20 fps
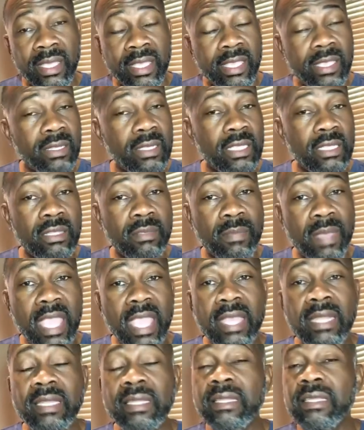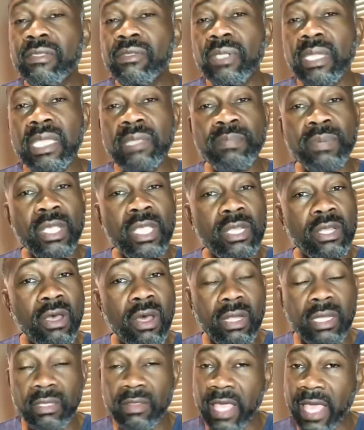healing the man, and he's leaping and
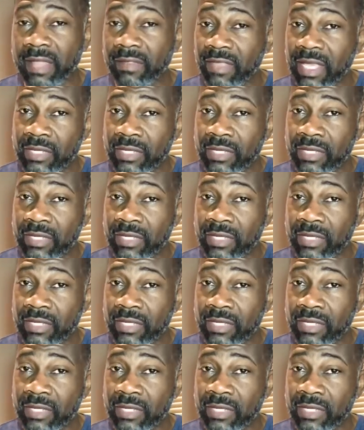all of that.